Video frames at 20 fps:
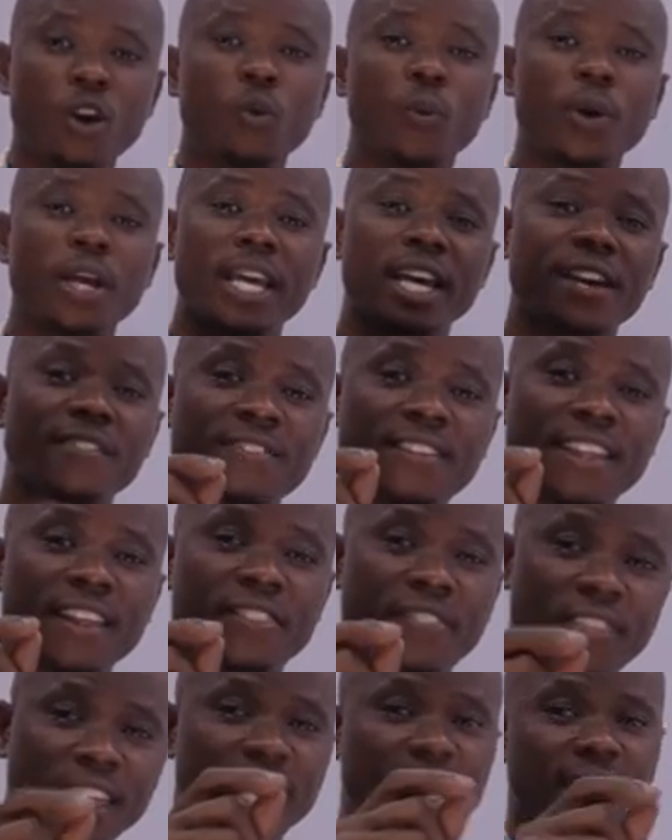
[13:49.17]
We have the
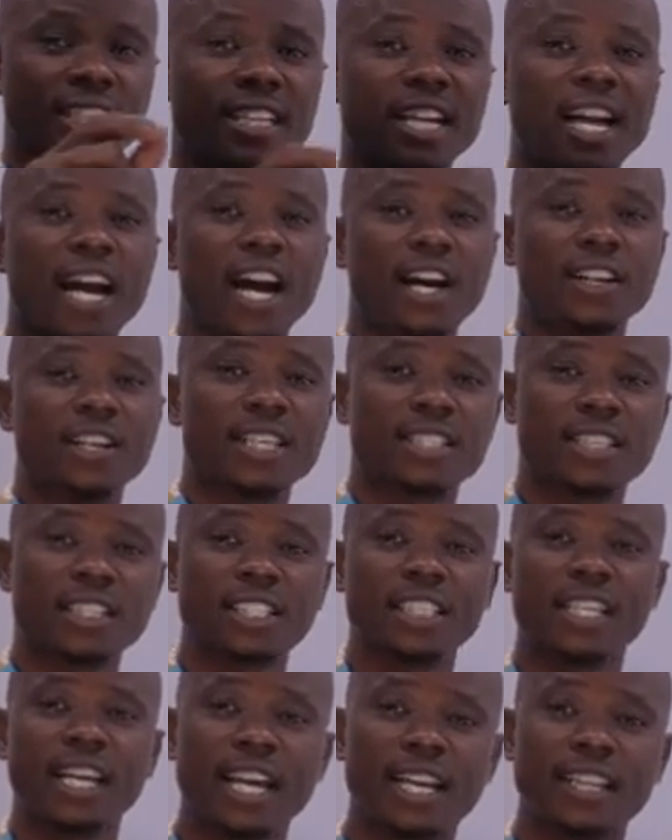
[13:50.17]
third
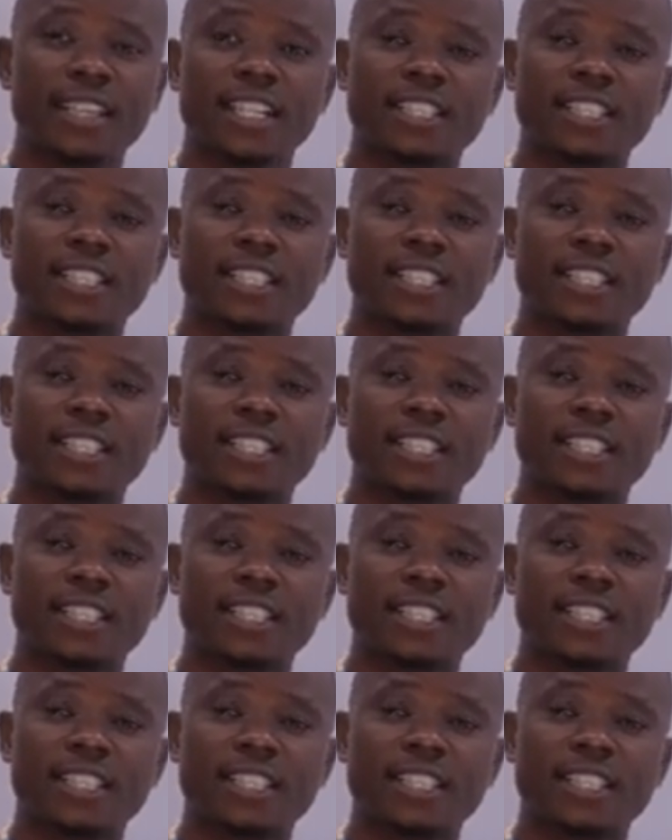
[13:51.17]
ionization energy.